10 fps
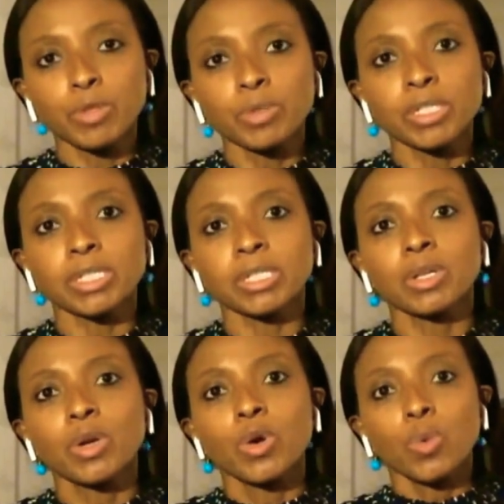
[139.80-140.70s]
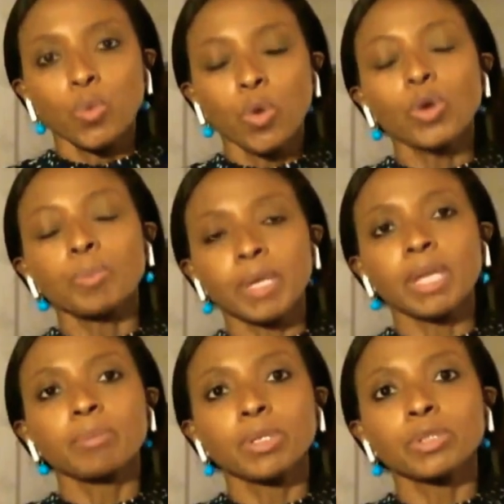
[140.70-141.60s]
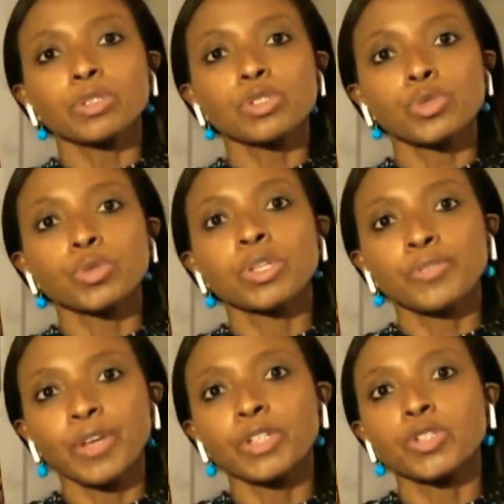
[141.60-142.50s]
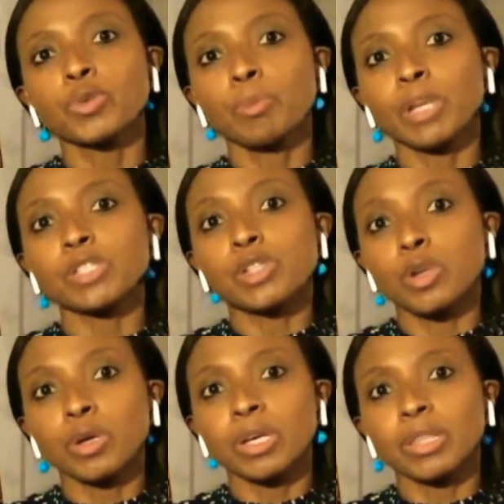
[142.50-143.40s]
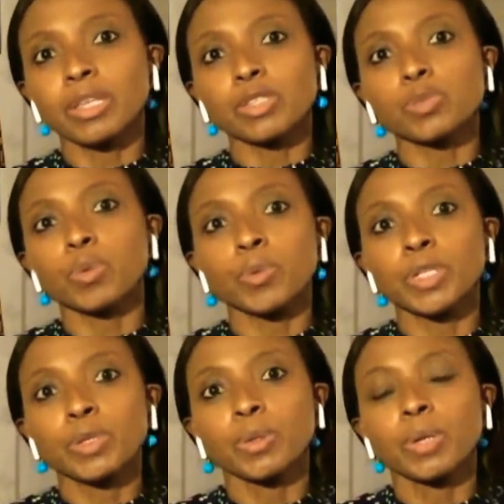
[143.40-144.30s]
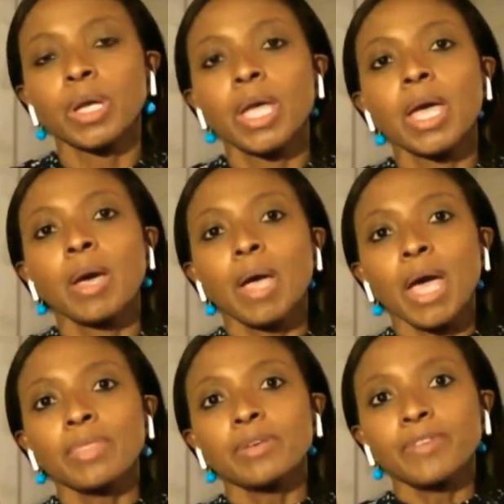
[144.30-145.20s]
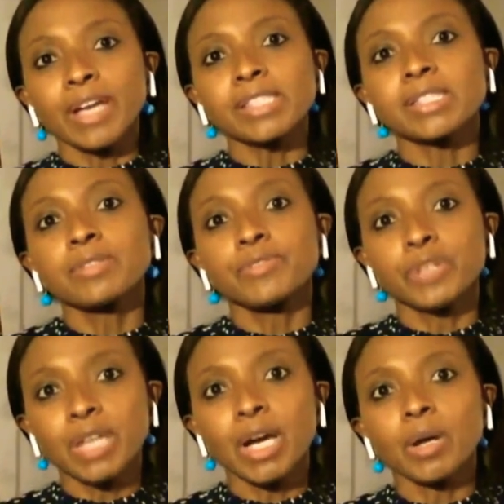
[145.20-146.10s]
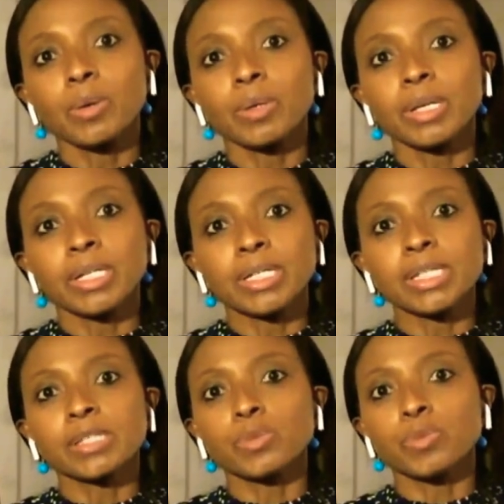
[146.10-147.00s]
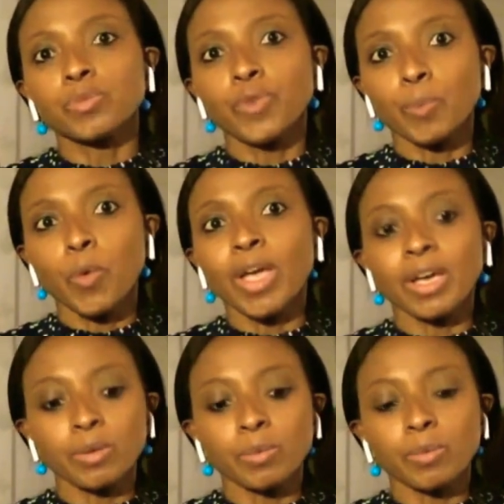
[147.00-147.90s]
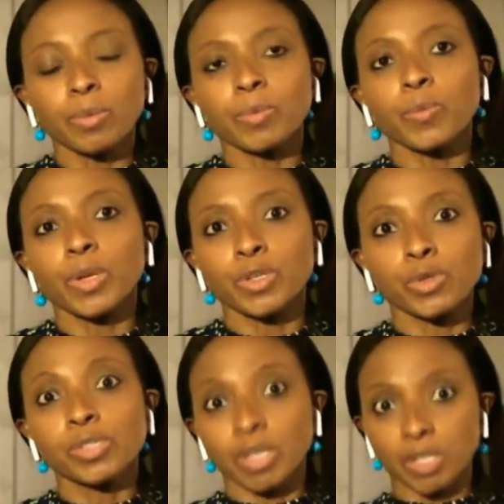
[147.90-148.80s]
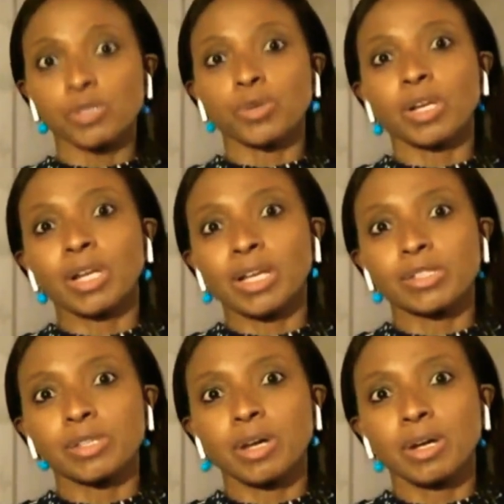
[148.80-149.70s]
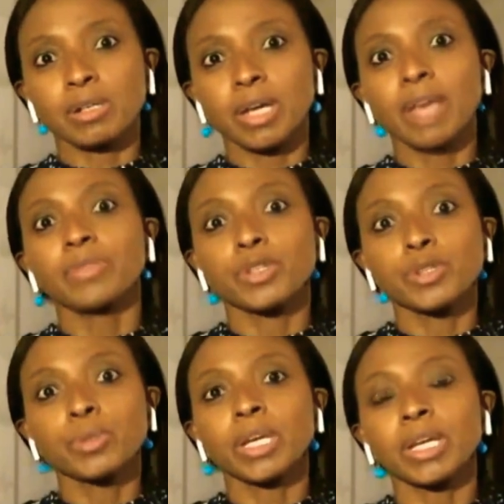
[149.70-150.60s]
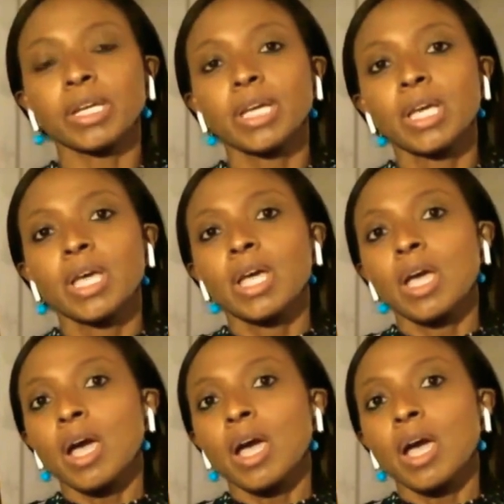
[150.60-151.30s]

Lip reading: immunity won't be able to defend you much longer. That's what we know. And the vaccine for now, at least from where we're using Israel and the UK,